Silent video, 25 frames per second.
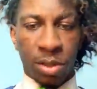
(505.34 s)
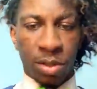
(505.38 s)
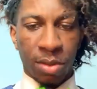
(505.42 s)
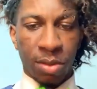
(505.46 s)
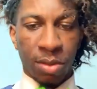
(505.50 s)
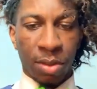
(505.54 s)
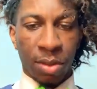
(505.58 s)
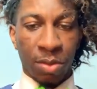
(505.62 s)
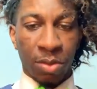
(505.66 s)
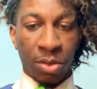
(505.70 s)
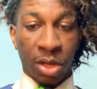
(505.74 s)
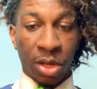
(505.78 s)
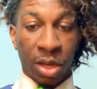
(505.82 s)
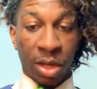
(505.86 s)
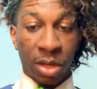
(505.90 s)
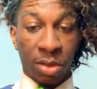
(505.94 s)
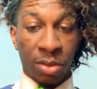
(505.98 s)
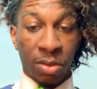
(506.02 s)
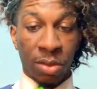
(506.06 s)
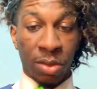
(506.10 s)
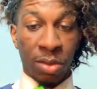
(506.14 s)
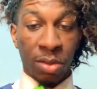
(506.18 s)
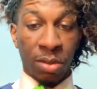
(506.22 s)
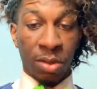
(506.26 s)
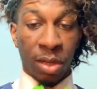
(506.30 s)
I'm trying
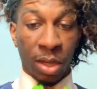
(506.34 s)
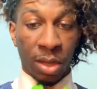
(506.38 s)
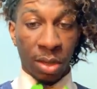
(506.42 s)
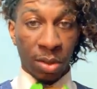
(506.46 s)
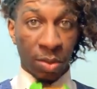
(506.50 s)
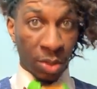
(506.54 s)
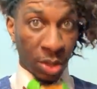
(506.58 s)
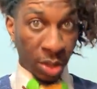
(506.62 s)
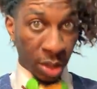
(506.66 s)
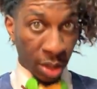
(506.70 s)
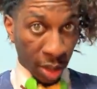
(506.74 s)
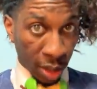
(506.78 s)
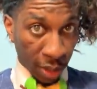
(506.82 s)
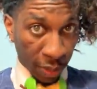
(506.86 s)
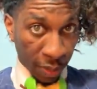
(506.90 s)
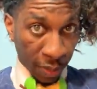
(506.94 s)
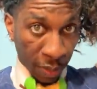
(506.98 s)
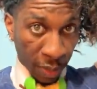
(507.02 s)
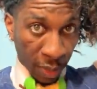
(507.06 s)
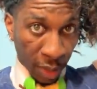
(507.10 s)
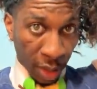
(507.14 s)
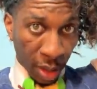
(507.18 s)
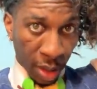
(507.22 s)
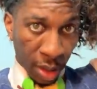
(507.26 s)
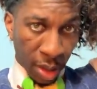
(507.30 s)
to do. You can't even see that.
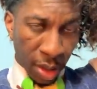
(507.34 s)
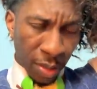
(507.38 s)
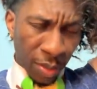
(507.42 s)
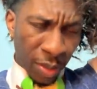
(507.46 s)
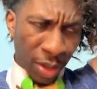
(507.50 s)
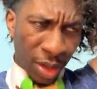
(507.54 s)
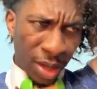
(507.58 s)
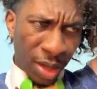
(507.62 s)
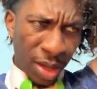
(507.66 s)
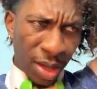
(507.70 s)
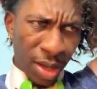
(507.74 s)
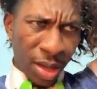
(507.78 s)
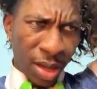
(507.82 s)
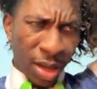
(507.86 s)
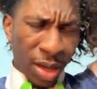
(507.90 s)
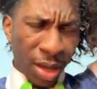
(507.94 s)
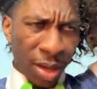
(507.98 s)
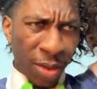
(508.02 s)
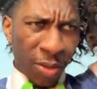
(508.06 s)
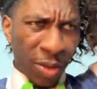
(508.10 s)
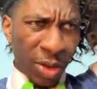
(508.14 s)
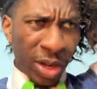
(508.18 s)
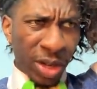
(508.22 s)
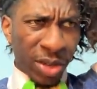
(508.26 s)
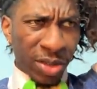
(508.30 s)
But yeah,
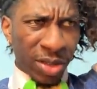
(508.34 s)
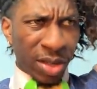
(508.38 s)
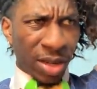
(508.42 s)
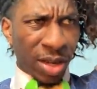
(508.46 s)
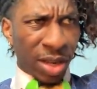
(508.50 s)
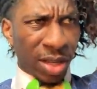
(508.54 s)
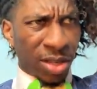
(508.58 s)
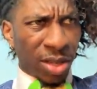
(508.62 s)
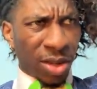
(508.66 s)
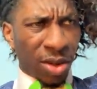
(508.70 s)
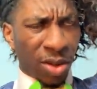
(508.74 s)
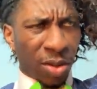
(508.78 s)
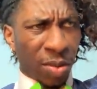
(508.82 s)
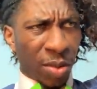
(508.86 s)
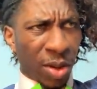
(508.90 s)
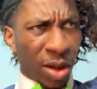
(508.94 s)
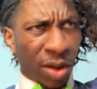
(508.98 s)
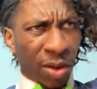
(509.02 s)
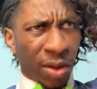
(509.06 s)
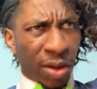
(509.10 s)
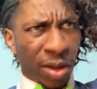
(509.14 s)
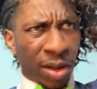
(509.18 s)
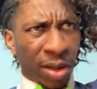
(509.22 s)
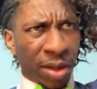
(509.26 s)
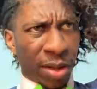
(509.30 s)
um, what else can I talk
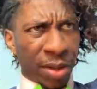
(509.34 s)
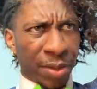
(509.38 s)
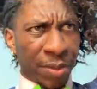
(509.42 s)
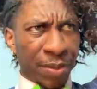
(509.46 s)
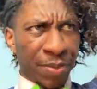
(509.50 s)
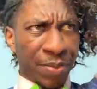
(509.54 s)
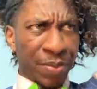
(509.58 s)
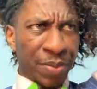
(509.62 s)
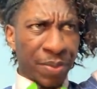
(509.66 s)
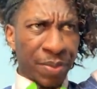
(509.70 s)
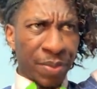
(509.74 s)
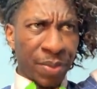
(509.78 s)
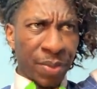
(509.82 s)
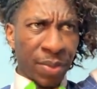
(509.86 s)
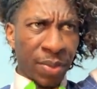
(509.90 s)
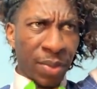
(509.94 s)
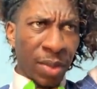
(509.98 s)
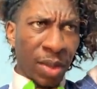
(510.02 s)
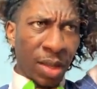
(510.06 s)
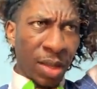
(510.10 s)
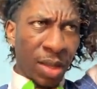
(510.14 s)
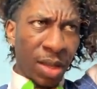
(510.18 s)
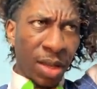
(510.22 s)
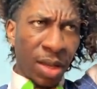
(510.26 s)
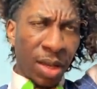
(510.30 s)
about? Um,
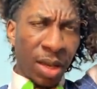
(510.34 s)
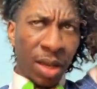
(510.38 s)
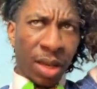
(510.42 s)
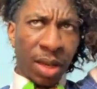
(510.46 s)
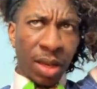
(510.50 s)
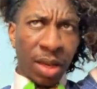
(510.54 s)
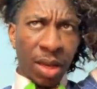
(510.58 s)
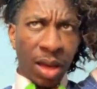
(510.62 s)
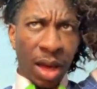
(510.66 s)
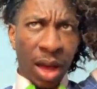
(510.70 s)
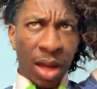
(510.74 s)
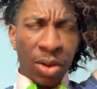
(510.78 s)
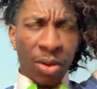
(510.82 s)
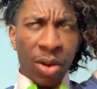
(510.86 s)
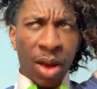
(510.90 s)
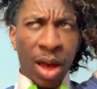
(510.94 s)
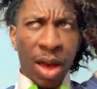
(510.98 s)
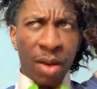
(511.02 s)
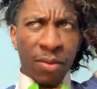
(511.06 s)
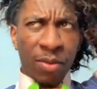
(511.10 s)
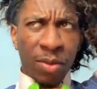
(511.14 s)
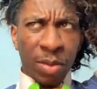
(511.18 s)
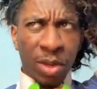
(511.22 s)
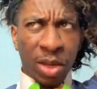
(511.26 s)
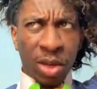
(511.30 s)
yeah, I know I
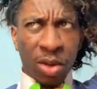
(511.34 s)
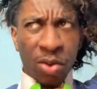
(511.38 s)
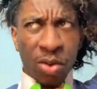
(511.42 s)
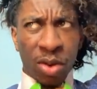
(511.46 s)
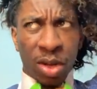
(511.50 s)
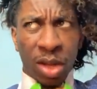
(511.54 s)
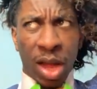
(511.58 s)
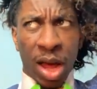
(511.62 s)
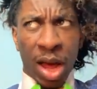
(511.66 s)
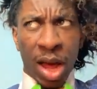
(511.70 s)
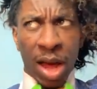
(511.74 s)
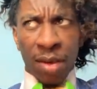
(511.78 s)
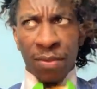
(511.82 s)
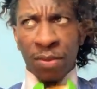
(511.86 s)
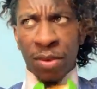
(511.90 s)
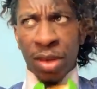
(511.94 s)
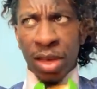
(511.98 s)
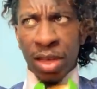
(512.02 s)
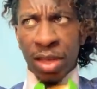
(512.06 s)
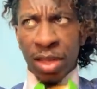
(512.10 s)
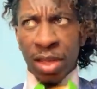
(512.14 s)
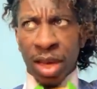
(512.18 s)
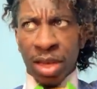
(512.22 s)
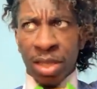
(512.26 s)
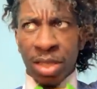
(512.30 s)
haven't been going live
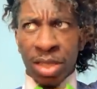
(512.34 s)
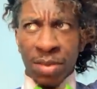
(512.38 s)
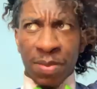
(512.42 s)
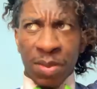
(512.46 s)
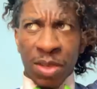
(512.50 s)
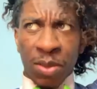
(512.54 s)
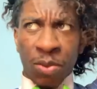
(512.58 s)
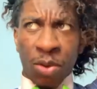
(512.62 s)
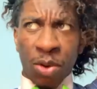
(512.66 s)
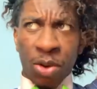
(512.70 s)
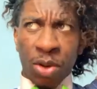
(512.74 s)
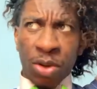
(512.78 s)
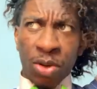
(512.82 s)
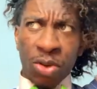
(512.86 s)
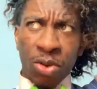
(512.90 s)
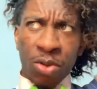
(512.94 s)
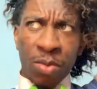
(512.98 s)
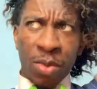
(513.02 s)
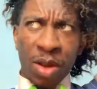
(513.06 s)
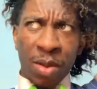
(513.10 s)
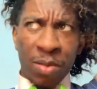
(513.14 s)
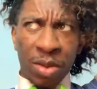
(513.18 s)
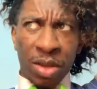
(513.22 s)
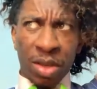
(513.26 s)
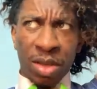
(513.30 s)
lately. i just been working on
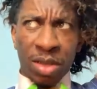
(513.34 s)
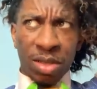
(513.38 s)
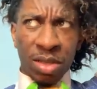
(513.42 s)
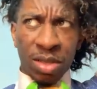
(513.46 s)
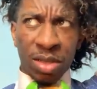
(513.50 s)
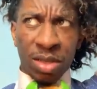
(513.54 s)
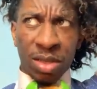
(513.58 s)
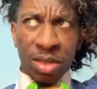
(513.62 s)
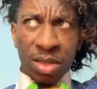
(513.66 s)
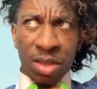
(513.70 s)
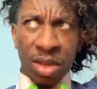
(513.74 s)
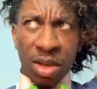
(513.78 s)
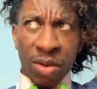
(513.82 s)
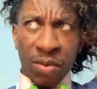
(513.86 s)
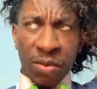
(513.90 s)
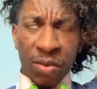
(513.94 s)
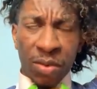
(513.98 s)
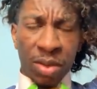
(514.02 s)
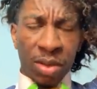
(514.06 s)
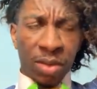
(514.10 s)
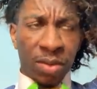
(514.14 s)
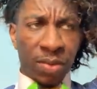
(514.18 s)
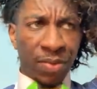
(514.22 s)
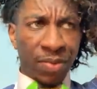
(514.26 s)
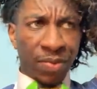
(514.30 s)
my business stuff
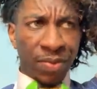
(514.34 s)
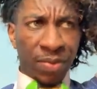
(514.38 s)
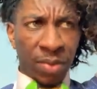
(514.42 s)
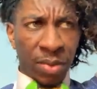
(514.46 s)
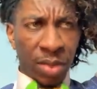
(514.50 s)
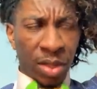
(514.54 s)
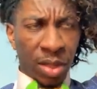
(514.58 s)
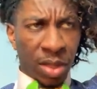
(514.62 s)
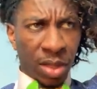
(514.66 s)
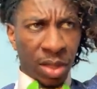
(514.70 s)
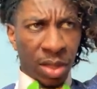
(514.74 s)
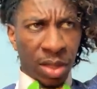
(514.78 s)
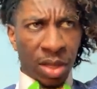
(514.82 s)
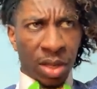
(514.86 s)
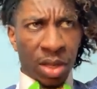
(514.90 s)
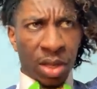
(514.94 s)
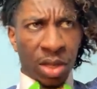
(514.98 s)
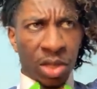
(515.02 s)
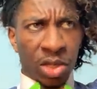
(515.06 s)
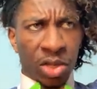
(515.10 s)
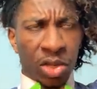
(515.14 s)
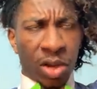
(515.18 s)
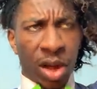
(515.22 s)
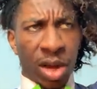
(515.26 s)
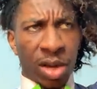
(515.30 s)
and
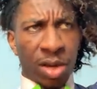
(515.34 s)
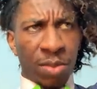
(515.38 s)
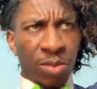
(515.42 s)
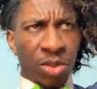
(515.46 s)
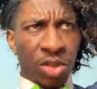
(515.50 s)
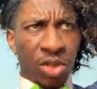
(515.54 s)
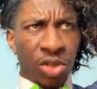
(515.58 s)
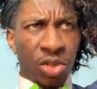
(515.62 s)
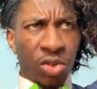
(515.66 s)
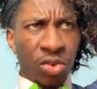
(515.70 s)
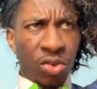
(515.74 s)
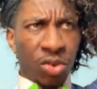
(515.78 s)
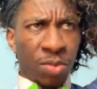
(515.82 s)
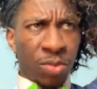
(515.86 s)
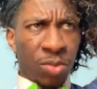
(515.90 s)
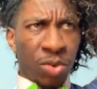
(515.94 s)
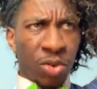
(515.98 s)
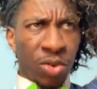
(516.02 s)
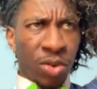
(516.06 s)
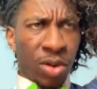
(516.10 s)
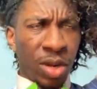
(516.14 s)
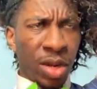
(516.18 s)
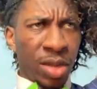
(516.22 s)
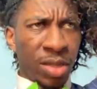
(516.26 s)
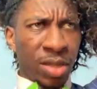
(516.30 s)
trying to mature
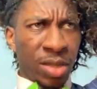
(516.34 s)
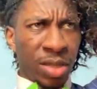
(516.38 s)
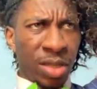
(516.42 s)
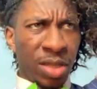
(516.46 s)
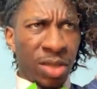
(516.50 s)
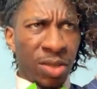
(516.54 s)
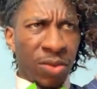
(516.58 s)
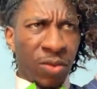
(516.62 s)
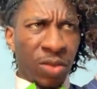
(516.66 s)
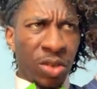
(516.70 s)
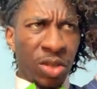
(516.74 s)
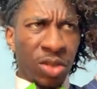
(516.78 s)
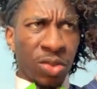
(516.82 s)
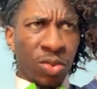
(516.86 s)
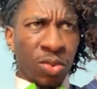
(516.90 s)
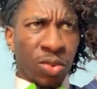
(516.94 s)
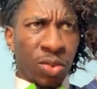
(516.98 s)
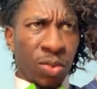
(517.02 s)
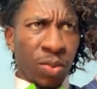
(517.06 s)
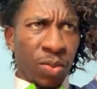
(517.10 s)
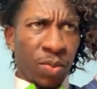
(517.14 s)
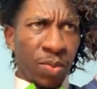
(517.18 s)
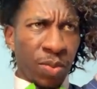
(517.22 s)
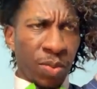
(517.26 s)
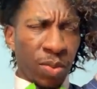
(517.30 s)
more as an individual
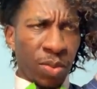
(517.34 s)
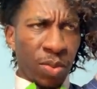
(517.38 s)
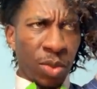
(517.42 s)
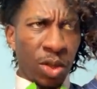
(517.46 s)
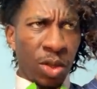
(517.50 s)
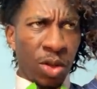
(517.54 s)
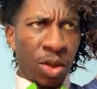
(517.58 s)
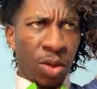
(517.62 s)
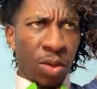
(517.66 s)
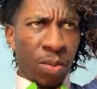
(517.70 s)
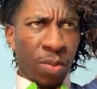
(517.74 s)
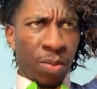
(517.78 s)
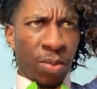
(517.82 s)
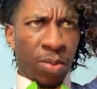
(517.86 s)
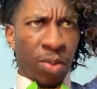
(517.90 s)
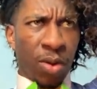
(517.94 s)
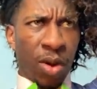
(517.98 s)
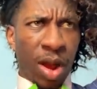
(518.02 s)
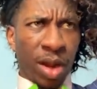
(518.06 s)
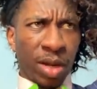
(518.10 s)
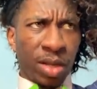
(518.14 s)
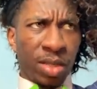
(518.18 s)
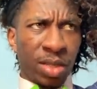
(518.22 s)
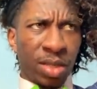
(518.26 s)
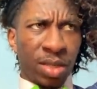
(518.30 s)
you know,
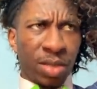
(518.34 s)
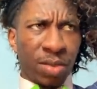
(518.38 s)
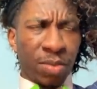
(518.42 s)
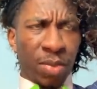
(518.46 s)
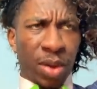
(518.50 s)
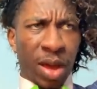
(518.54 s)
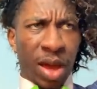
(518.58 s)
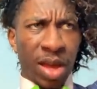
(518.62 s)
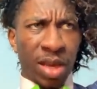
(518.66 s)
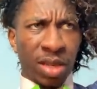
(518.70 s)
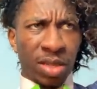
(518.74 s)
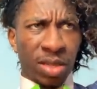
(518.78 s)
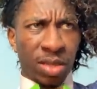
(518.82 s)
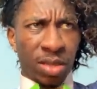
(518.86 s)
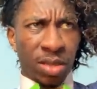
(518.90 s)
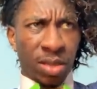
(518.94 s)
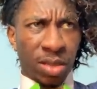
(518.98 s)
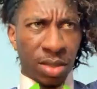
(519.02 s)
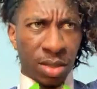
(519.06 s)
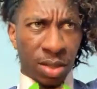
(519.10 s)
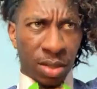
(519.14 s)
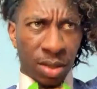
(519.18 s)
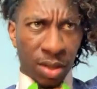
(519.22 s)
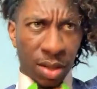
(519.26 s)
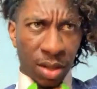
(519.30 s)
practicing
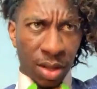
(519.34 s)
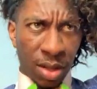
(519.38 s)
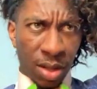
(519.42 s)
patience and